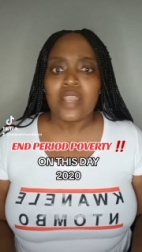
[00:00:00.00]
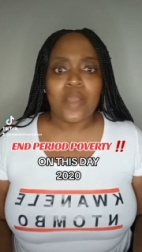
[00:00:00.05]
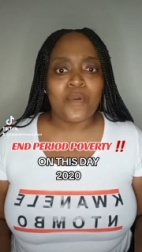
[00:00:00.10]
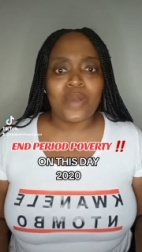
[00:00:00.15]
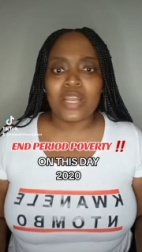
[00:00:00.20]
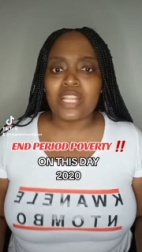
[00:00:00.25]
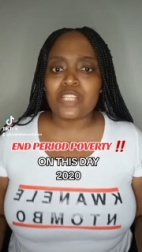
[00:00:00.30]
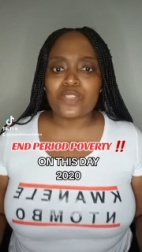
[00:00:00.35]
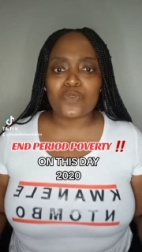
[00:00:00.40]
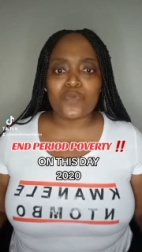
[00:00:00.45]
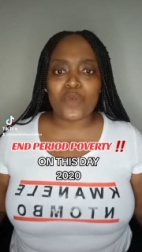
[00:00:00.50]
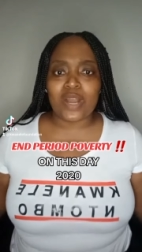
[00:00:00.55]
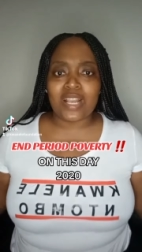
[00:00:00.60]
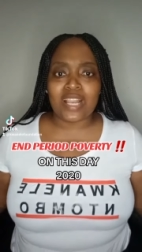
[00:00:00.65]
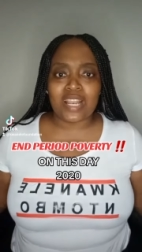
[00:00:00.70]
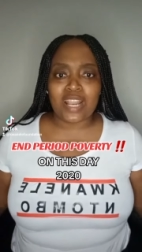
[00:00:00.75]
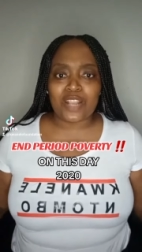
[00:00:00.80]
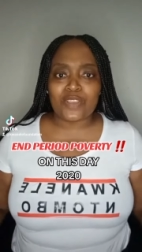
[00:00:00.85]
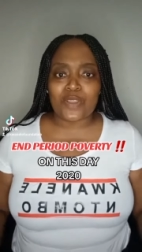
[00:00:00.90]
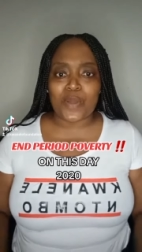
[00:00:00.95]
Now, what is
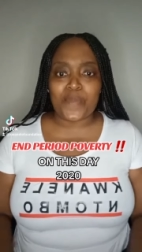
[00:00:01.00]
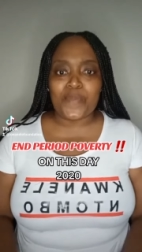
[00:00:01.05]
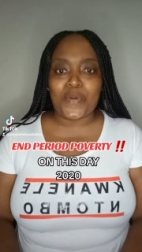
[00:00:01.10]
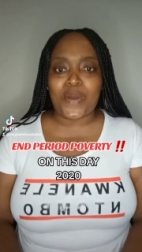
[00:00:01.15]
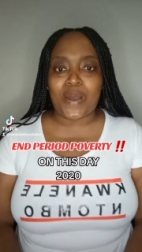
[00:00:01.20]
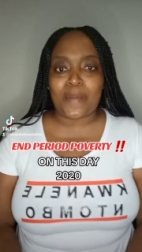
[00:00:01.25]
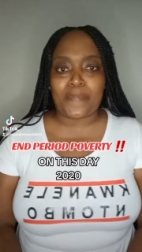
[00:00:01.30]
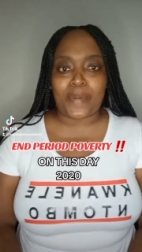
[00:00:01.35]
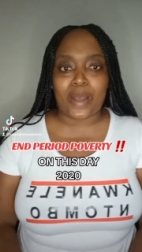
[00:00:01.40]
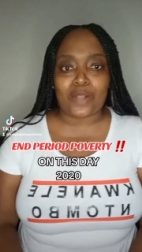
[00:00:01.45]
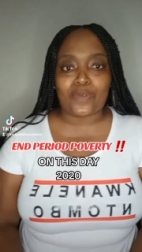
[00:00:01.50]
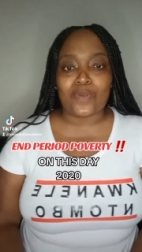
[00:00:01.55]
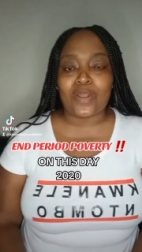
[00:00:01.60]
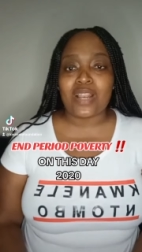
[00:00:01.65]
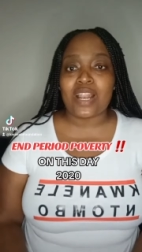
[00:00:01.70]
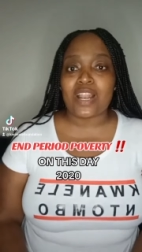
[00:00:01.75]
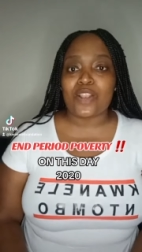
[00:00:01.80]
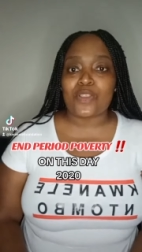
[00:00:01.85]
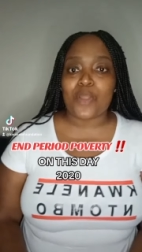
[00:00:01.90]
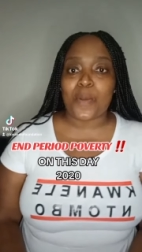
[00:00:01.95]
Kwanele Ntombo about?
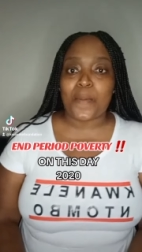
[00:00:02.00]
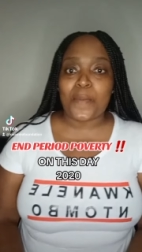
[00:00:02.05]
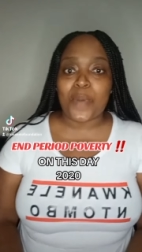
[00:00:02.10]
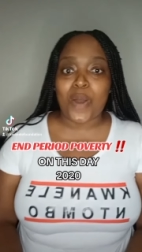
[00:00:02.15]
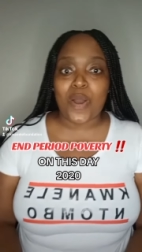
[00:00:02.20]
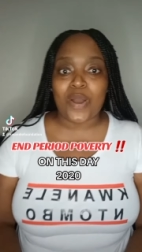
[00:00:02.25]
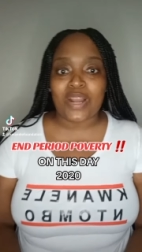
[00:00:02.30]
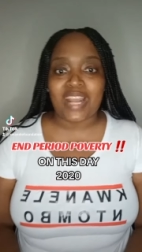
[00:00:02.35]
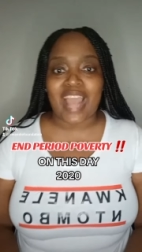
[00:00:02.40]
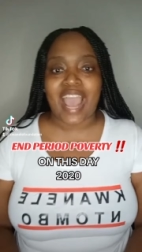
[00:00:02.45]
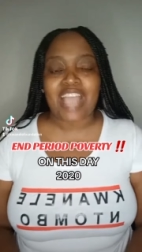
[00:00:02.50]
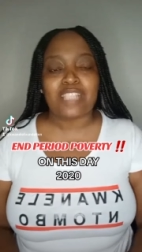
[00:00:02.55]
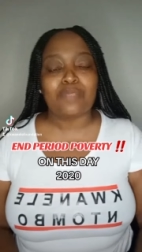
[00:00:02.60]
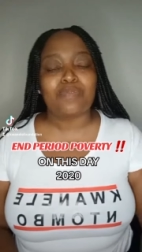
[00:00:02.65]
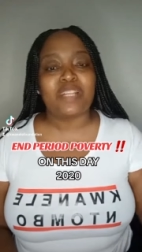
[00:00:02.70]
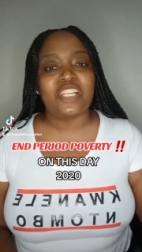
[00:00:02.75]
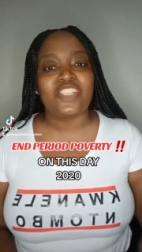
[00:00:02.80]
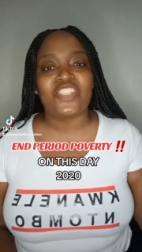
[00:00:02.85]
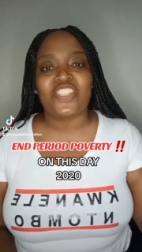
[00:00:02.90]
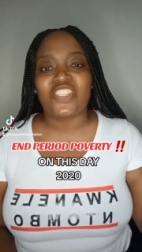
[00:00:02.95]
Kwanele Ntombo,
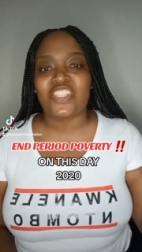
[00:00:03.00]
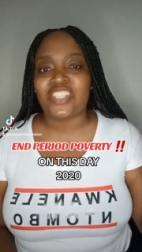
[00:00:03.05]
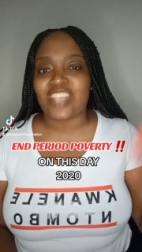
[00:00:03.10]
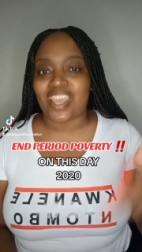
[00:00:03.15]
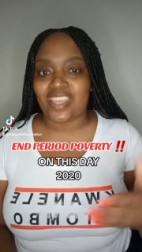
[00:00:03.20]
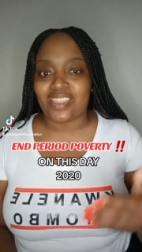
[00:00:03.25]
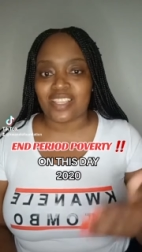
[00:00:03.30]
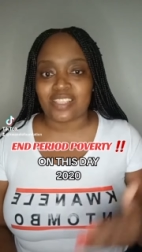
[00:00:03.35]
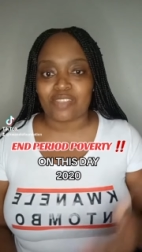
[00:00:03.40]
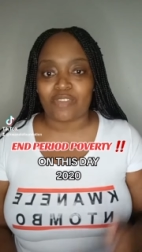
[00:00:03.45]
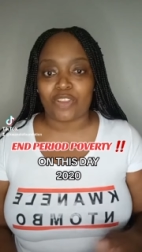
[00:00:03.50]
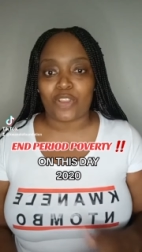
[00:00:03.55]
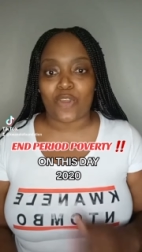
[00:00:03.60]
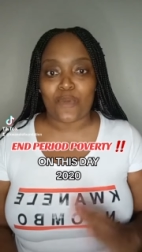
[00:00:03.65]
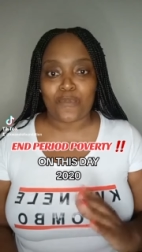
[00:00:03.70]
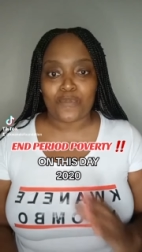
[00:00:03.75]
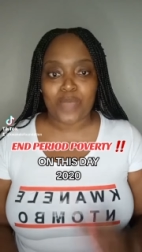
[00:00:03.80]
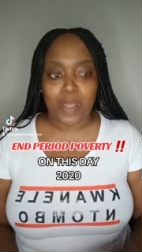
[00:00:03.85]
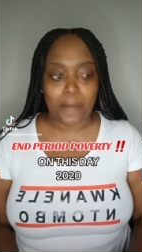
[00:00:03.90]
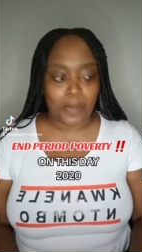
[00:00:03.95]
guys, please share this
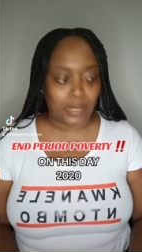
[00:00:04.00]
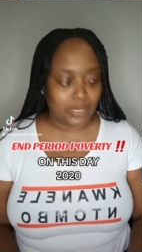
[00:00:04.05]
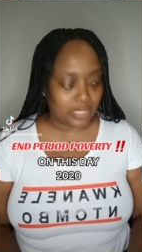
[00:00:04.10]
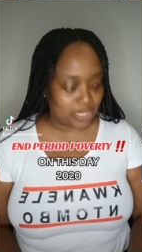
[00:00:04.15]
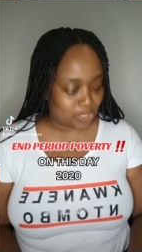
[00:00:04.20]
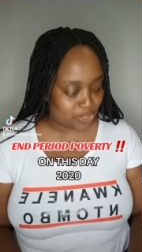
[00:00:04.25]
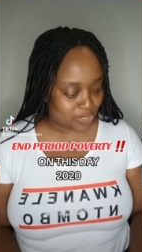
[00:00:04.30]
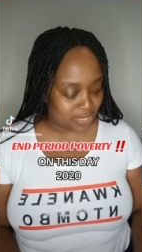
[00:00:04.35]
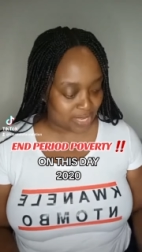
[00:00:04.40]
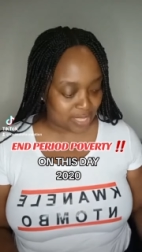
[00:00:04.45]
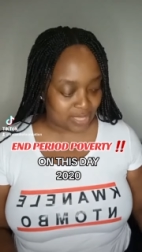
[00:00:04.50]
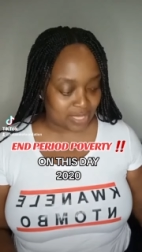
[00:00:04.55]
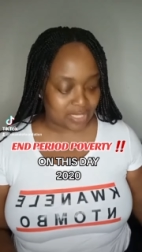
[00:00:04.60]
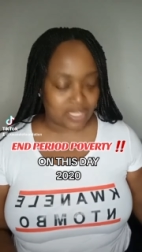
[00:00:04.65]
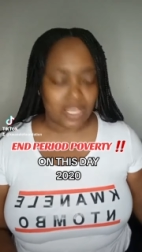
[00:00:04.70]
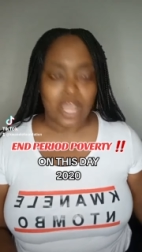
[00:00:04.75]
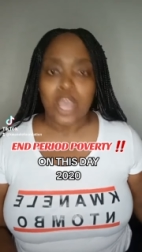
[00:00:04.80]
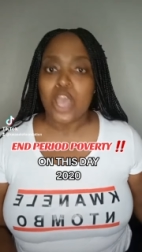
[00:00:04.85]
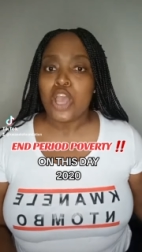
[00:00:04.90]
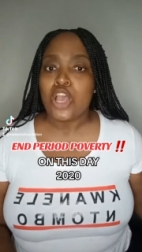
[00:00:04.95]
video. People need to hear
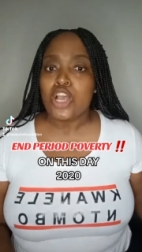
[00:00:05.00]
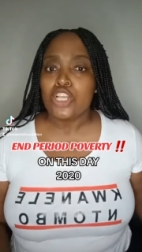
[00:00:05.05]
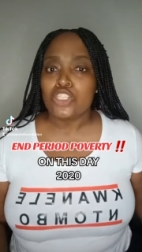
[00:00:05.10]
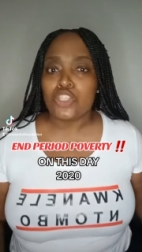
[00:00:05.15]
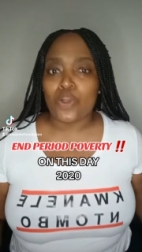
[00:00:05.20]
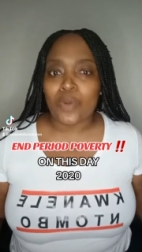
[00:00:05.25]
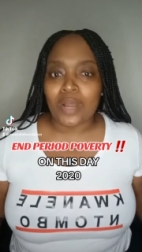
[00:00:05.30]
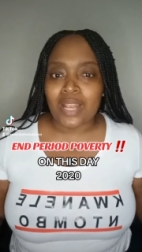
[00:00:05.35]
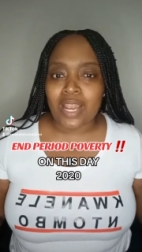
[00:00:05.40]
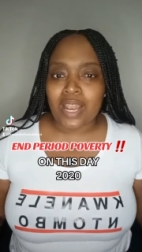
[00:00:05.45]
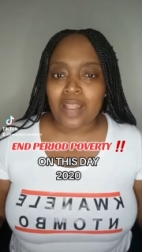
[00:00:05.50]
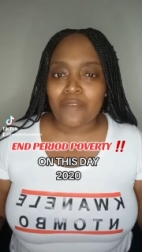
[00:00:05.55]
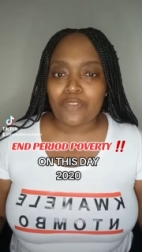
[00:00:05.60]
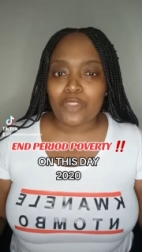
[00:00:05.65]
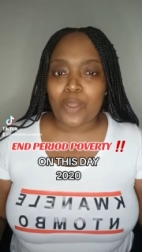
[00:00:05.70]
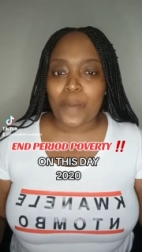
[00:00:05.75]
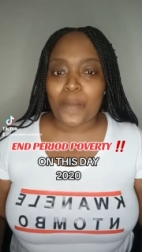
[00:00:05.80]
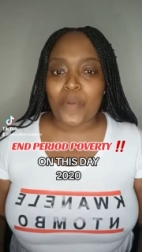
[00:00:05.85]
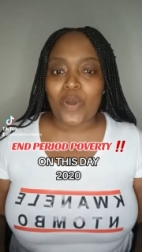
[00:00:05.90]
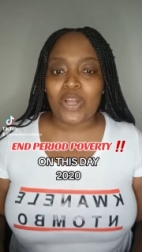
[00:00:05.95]
this. So
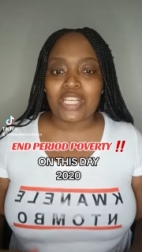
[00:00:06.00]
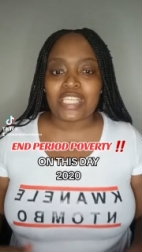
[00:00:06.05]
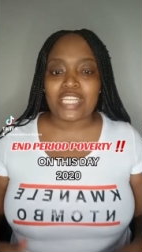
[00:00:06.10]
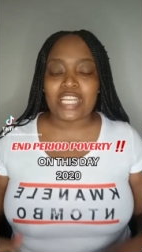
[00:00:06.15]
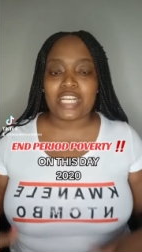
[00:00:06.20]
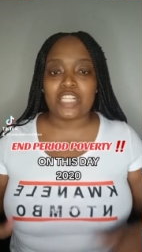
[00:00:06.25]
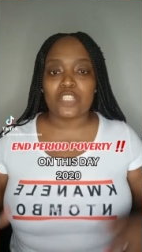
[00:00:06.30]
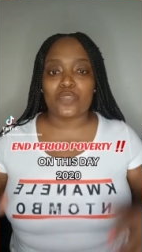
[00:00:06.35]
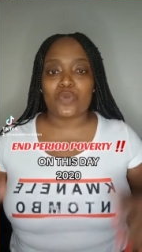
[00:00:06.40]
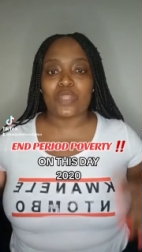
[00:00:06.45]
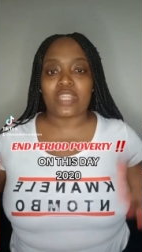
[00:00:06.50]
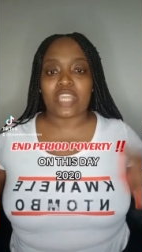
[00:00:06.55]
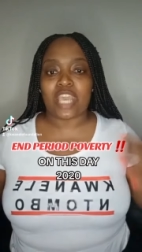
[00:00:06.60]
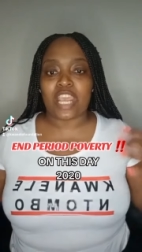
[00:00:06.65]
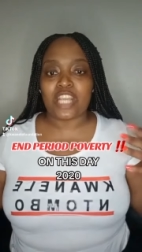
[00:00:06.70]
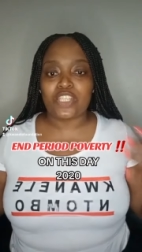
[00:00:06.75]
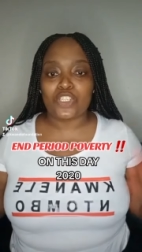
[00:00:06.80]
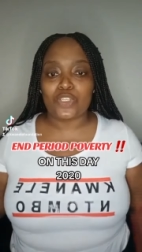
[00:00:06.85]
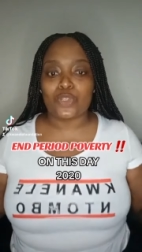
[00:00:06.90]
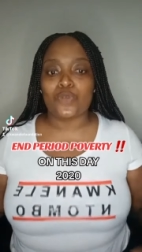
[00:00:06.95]
Kwanele Ntombo deals with
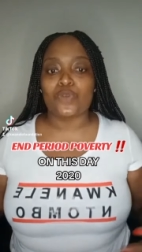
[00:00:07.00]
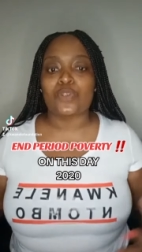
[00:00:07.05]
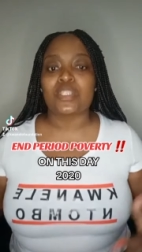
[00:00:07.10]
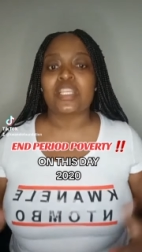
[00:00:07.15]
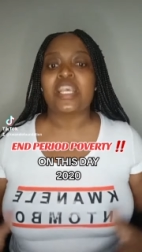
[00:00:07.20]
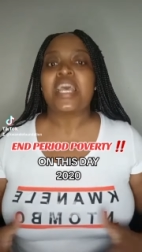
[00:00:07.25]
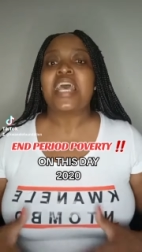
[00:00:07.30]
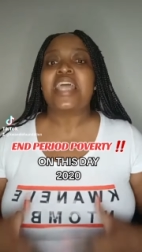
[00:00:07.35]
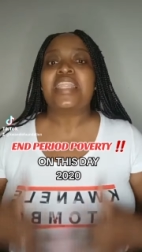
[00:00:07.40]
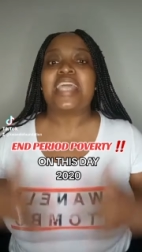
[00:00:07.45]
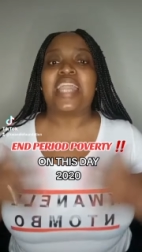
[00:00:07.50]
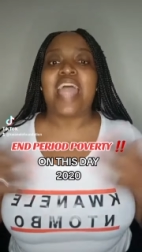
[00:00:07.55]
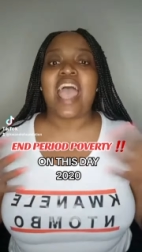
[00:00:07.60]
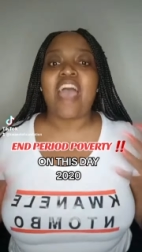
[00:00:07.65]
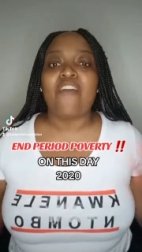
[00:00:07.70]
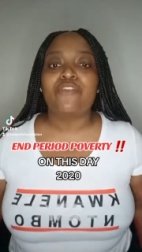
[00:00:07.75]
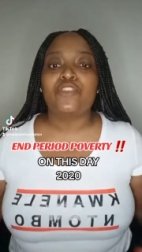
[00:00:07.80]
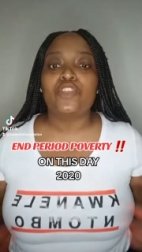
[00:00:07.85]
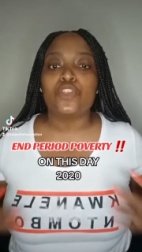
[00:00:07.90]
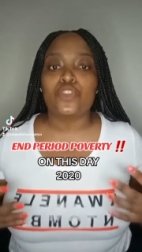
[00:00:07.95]
issues that
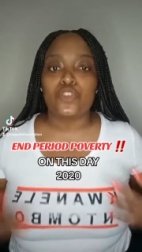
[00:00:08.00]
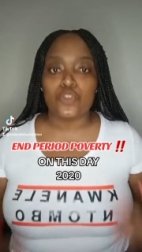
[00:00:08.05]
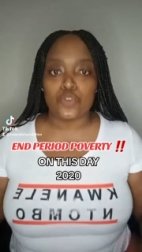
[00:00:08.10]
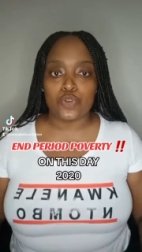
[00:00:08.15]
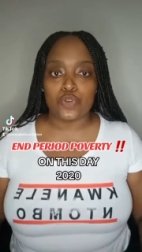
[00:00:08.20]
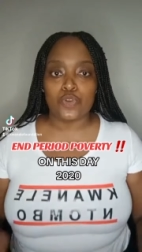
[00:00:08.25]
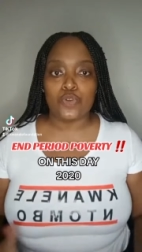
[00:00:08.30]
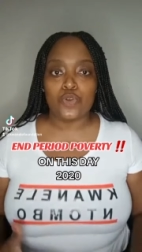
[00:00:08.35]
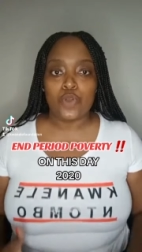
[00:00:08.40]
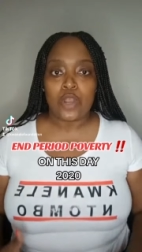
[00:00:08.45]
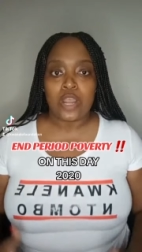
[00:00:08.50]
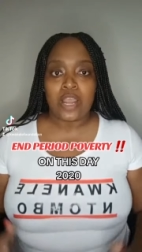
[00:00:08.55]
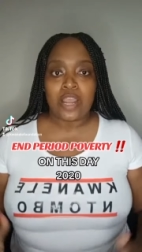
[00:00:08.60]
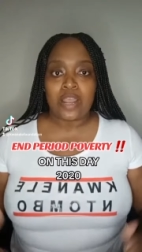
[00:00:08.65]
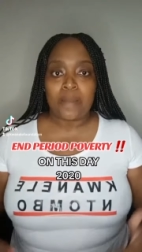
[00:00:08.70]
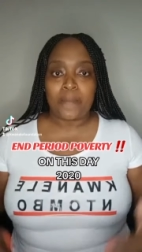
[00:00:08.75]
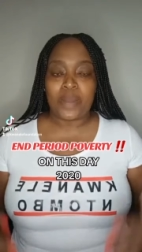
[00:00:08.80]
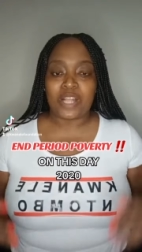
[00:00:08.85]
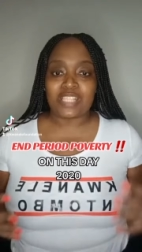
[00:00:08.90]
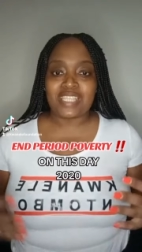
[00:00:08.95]
have to do
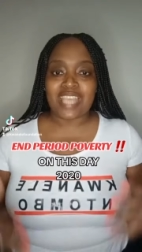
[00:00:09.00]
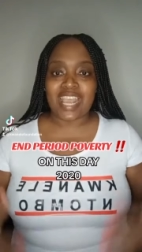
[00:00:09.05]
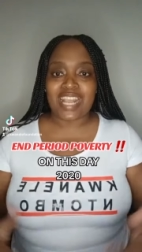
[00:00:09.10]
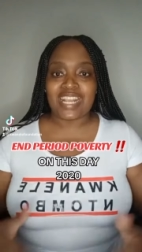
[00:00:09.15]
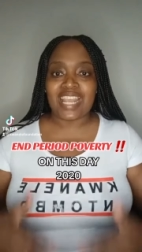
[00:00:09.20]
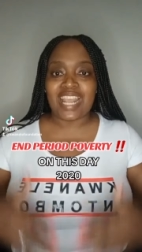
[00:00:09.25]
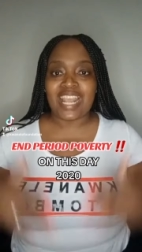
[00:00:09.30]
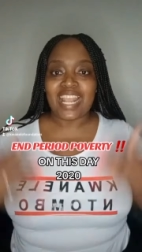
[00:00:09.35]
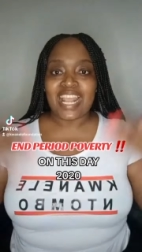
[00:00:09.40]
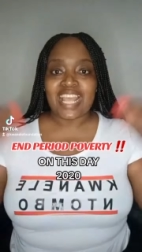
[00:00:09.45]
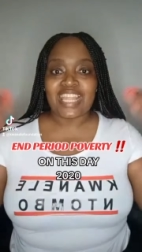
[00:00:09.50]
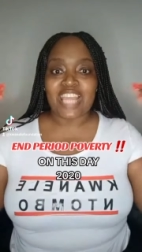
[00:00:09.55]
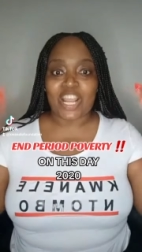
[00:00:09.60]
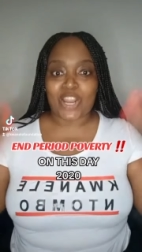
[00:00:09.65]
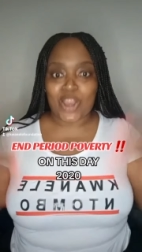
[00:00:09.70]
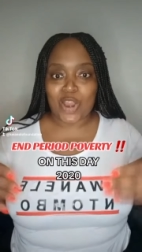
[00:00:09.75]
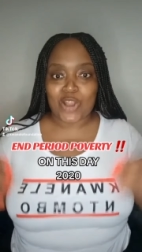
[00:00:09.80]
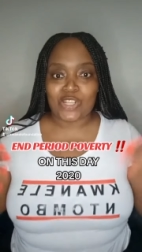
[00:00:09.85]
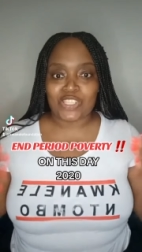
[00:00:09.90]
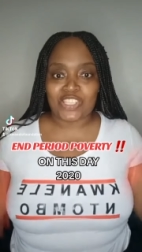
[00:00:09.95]
pertaining the
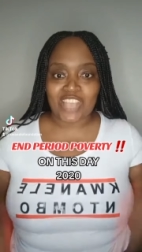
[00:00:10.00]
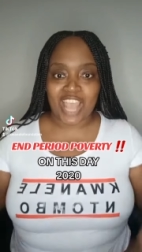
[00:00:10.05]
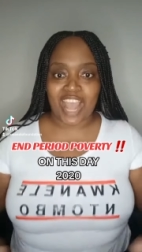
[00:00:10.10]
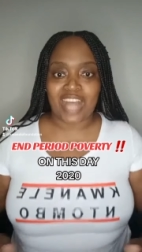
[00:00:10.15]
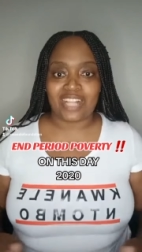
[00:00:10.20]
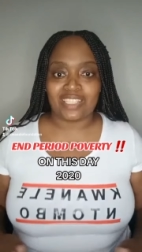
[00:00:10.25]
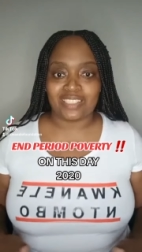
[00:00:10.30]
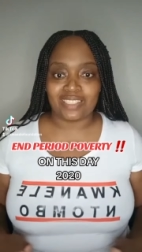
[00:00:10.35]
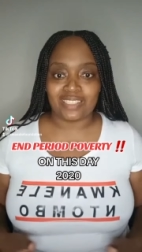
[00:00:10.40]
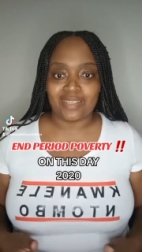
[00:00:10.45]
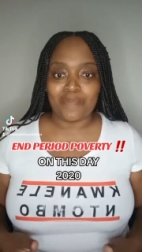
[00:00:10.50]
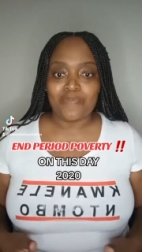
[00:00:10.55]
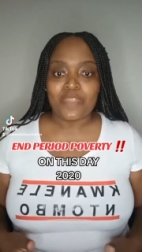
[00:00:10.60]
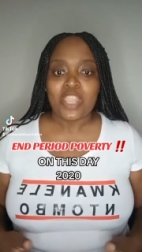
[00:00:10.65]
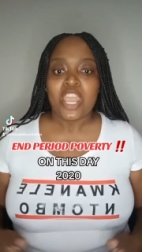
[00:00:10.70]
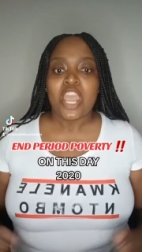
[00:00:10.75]
girl child